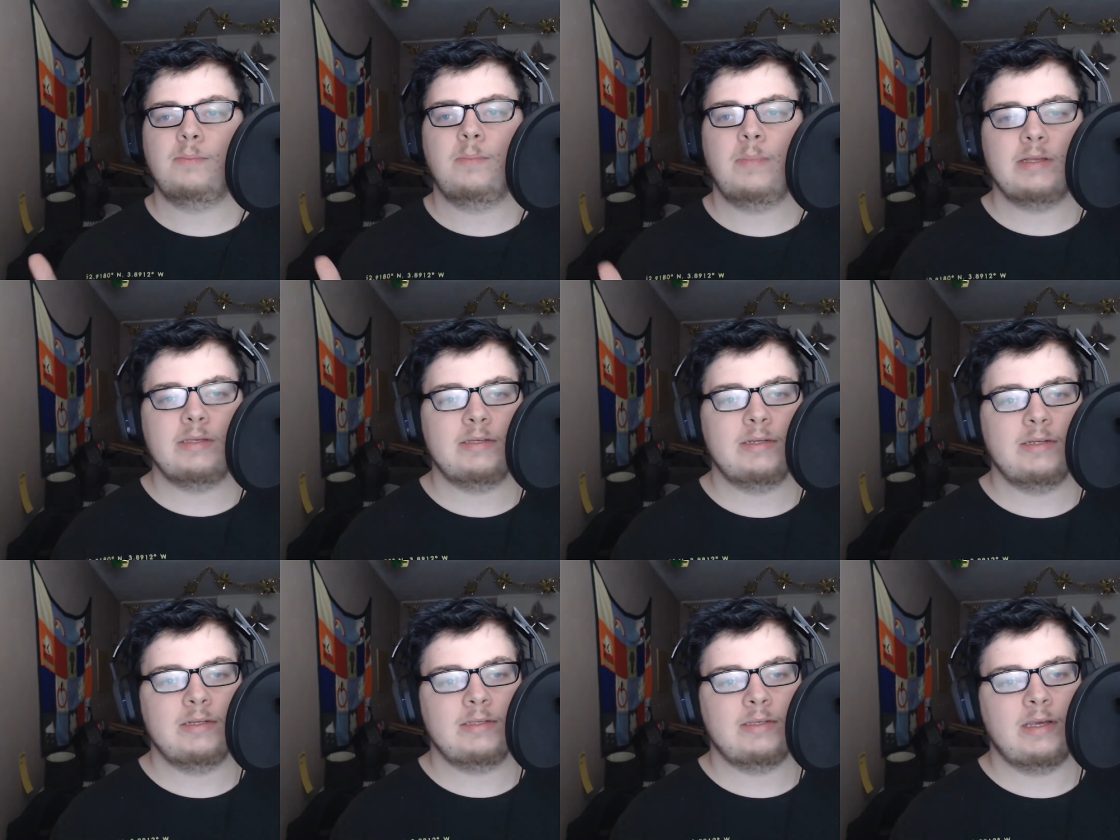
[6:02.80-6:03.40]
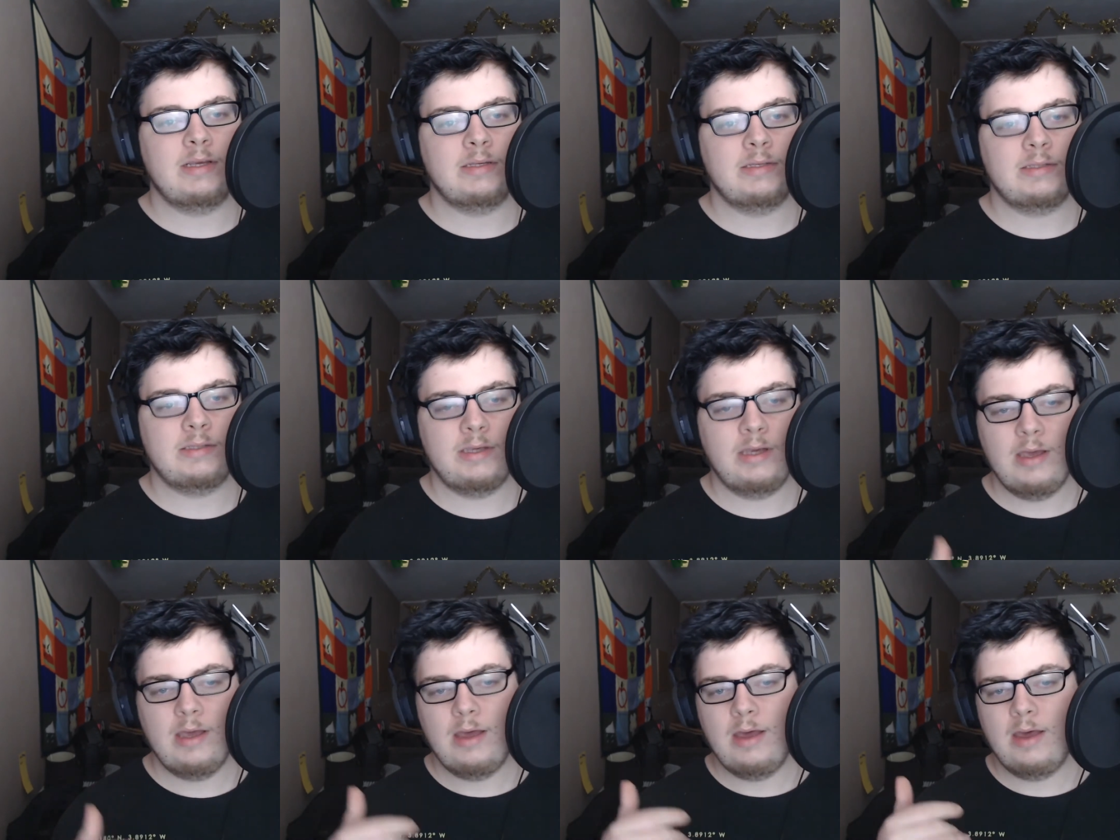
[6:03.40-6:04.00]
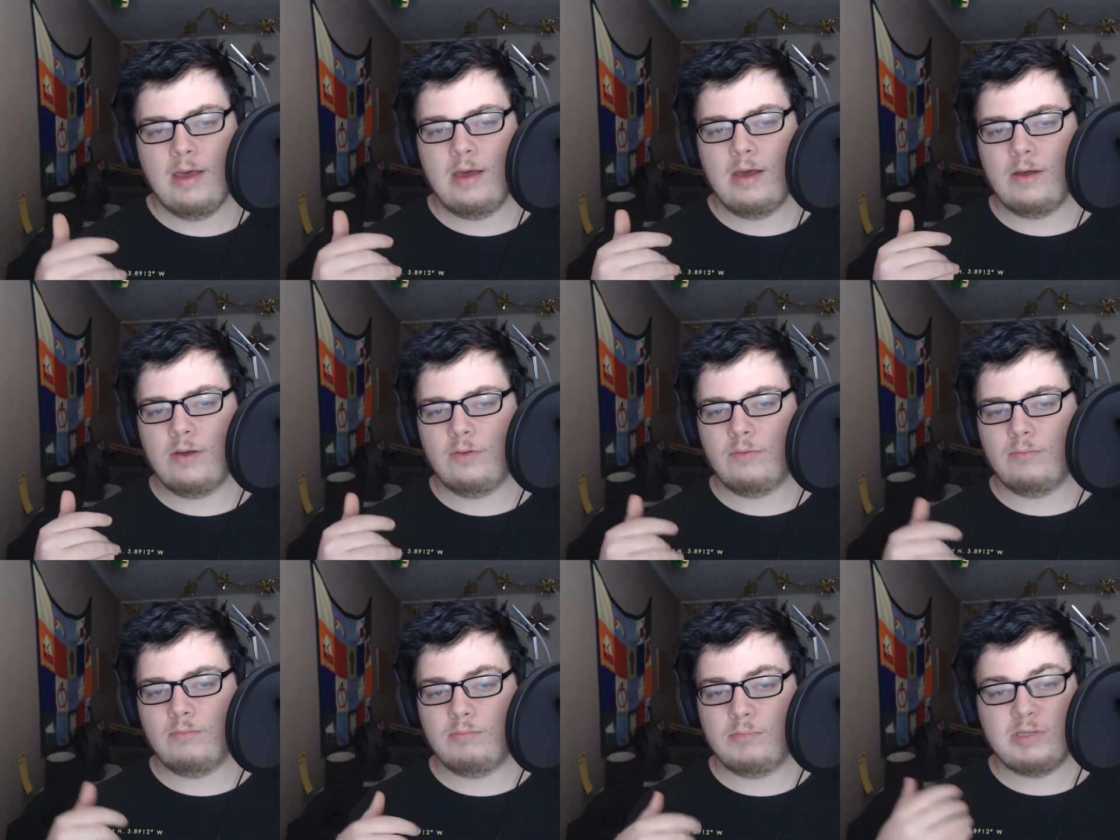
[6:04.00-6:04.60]
businesses,
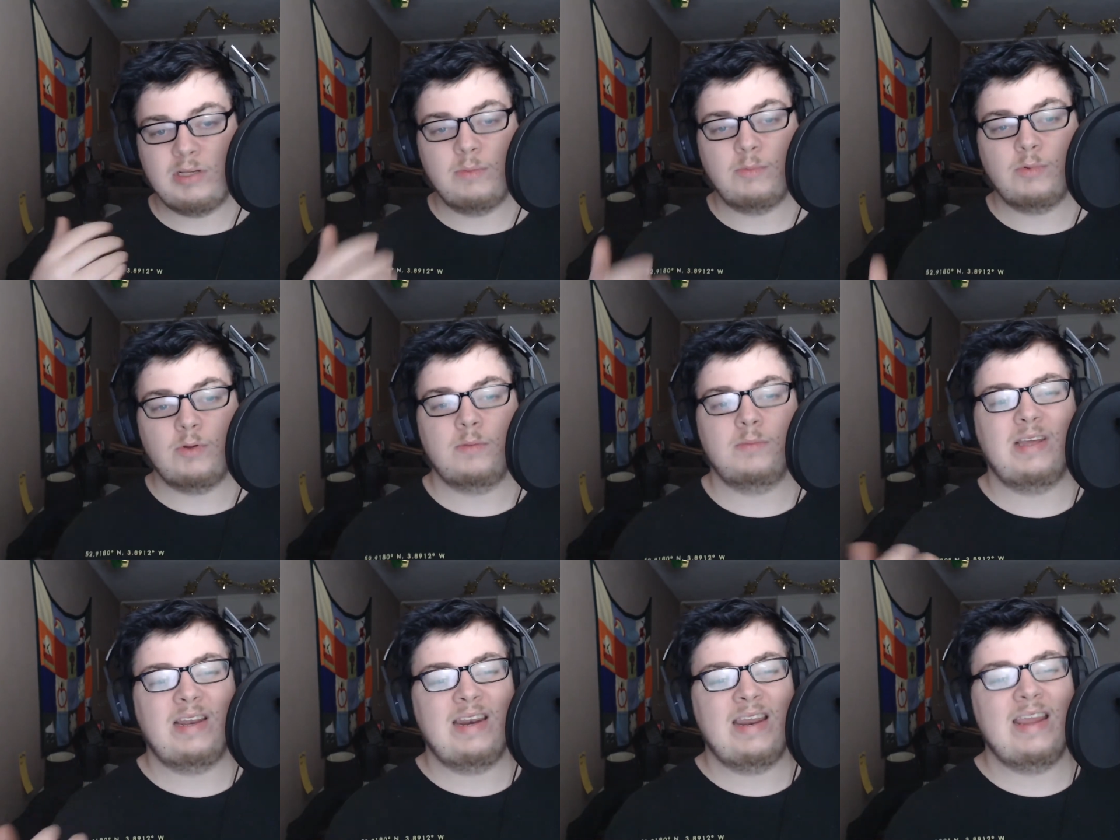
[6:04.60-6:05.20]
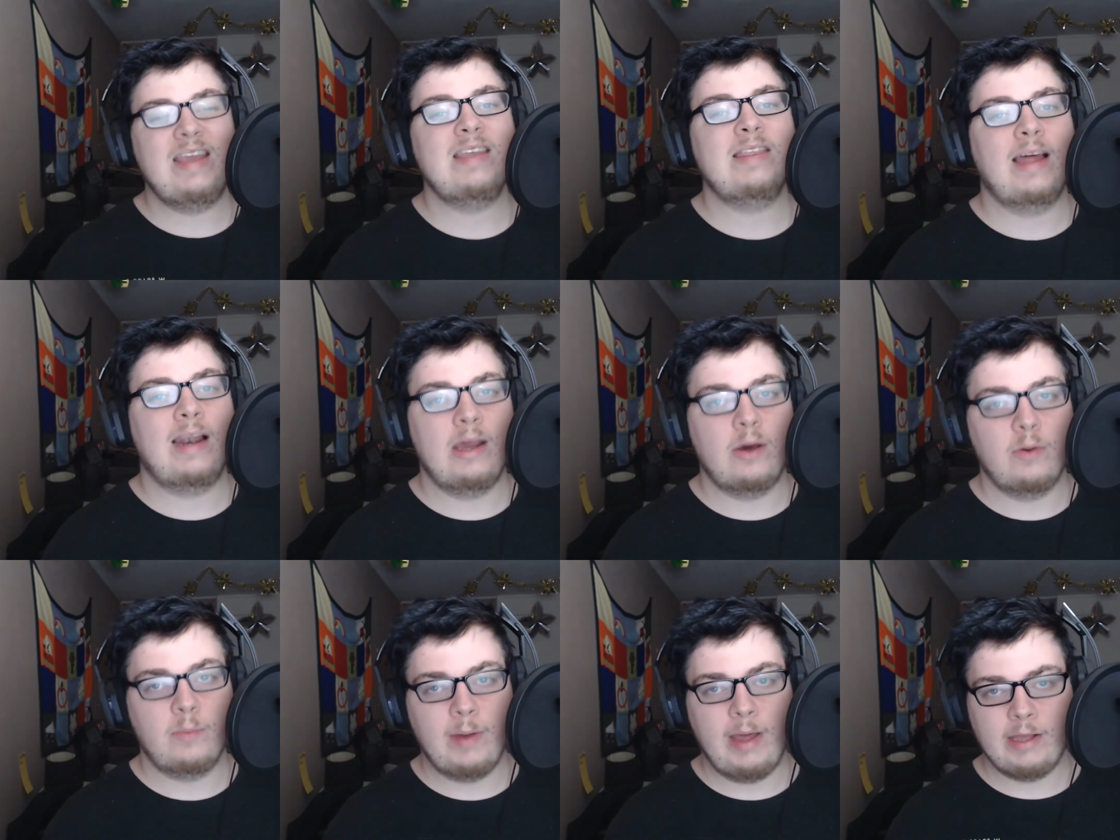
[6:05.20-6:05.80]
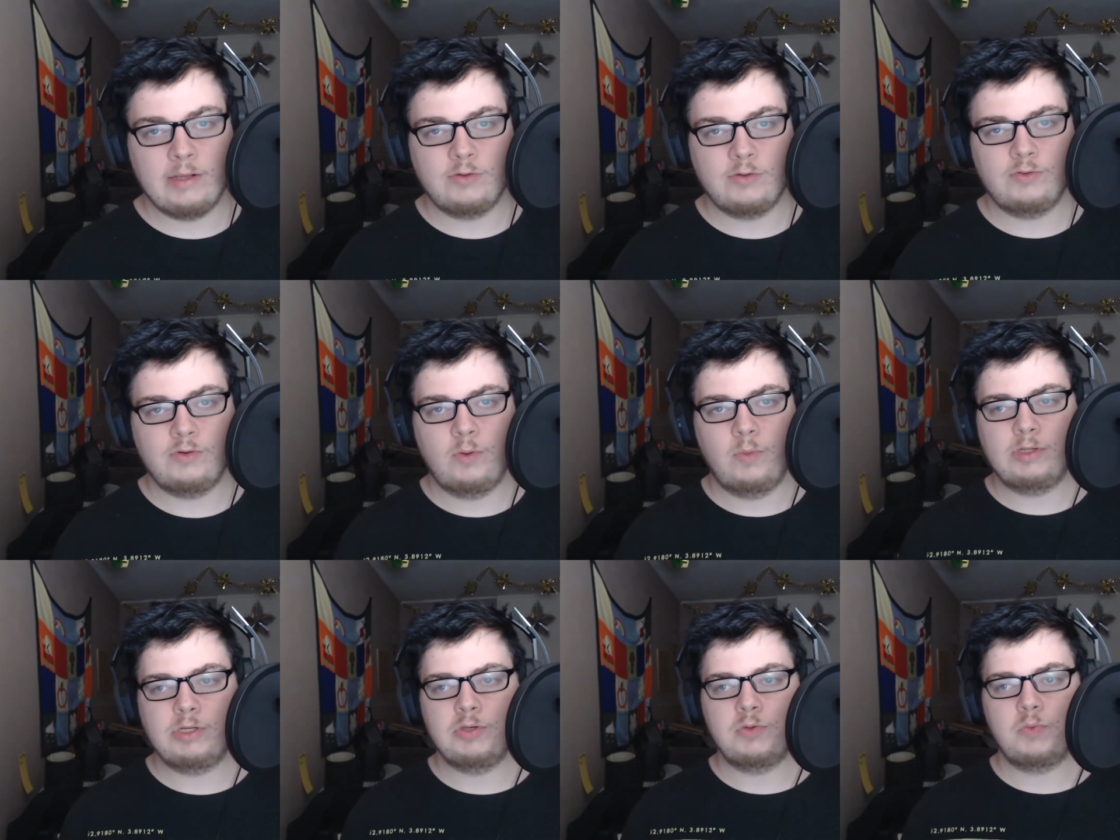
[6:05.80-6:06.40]
sometimes they need that little bit extra,
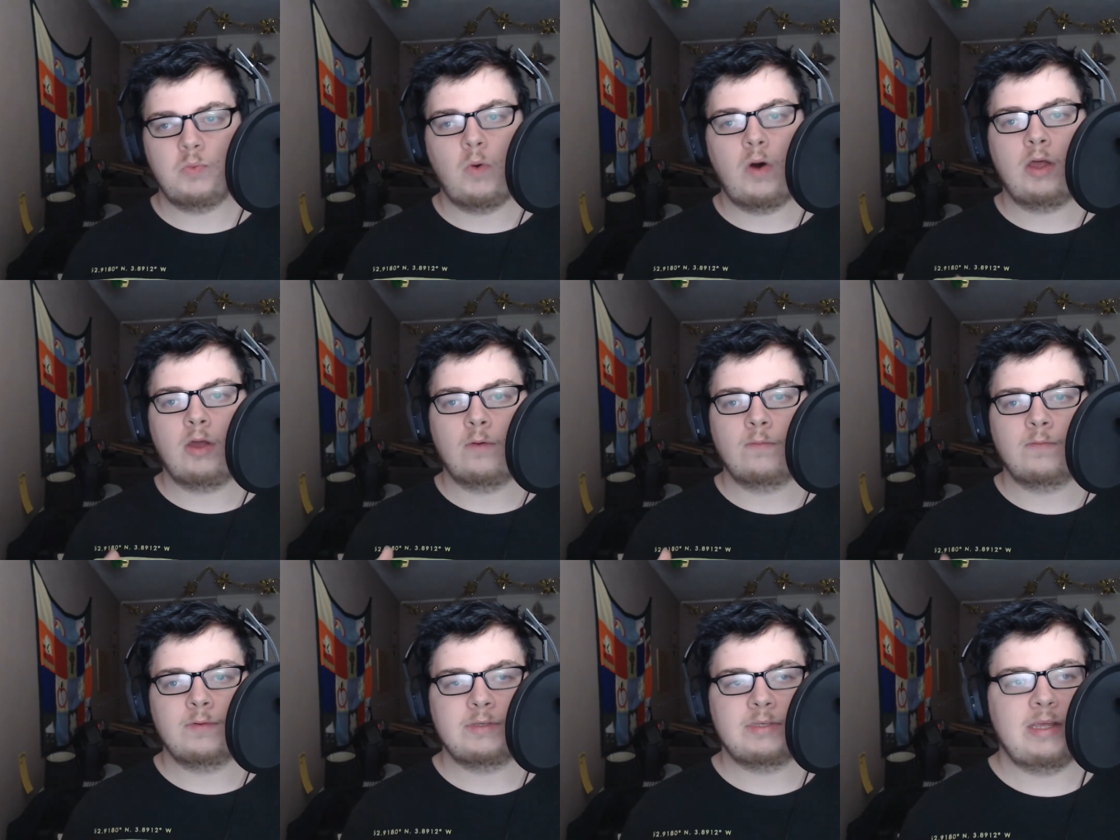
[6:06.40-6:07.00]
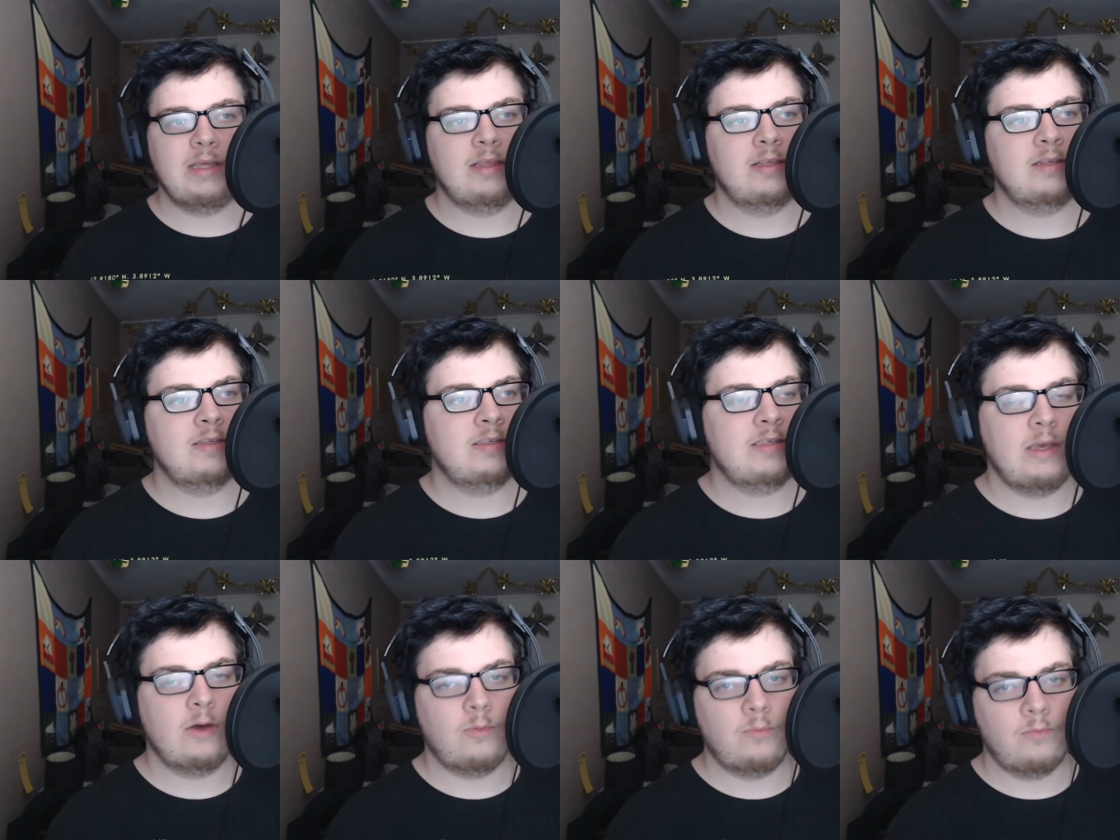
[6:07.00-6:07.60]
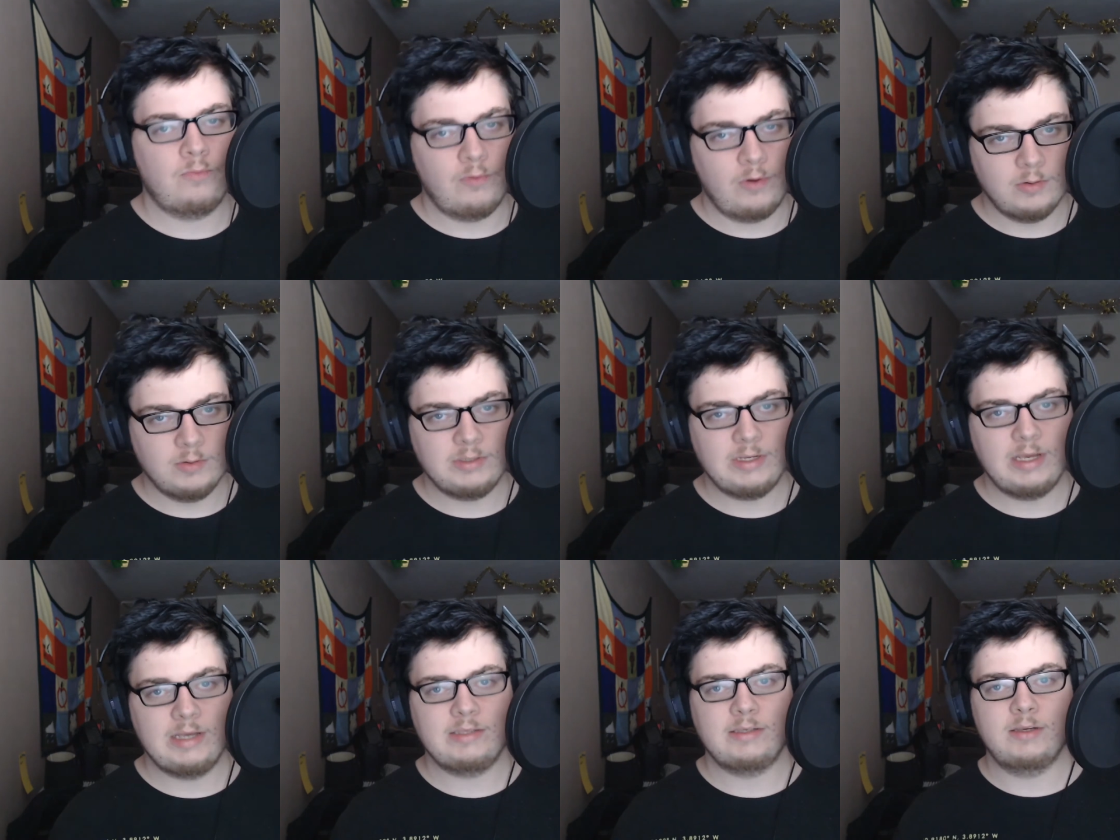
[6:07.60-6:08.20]
which is why obviously the Xeon
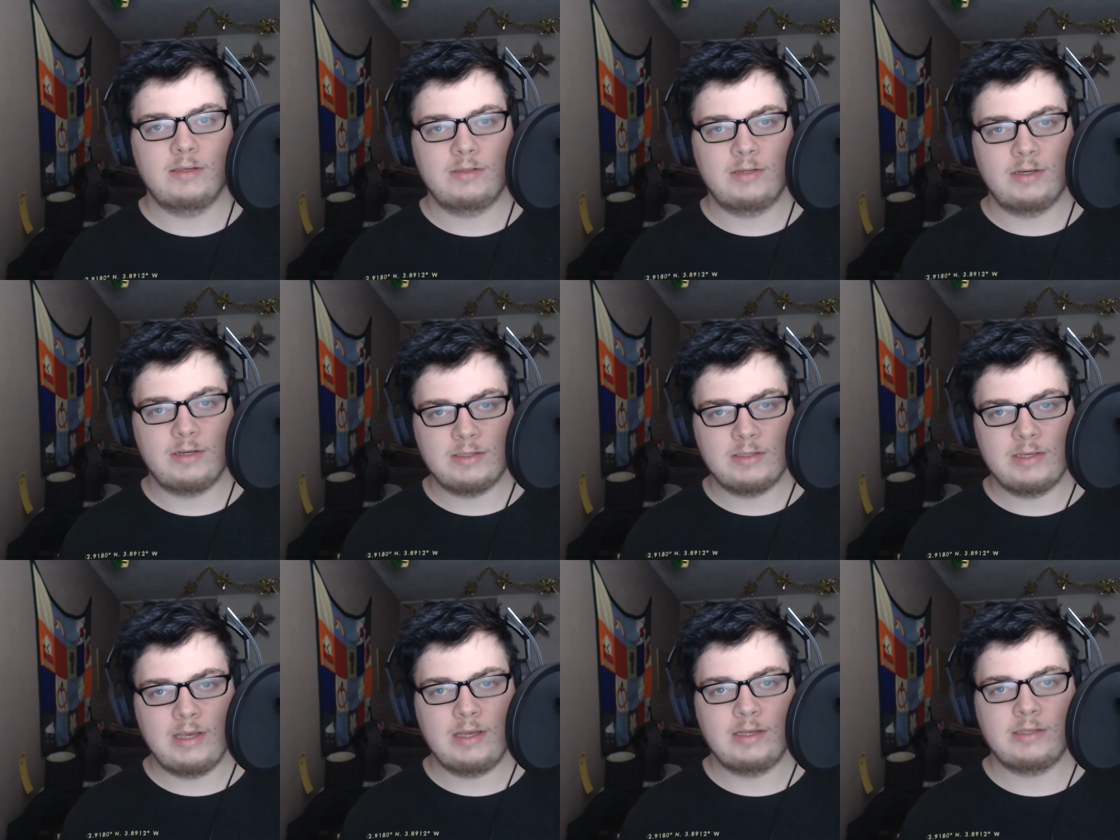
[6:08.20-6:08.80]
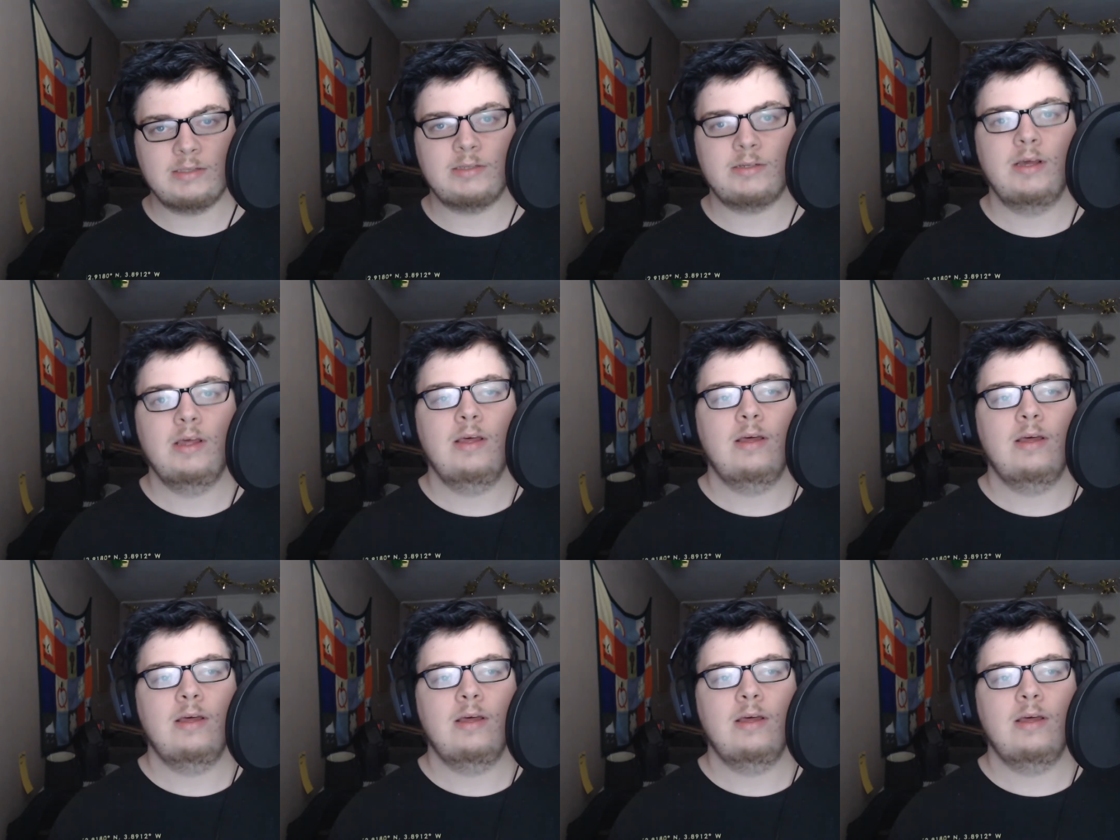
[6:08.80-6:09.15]
processors exist,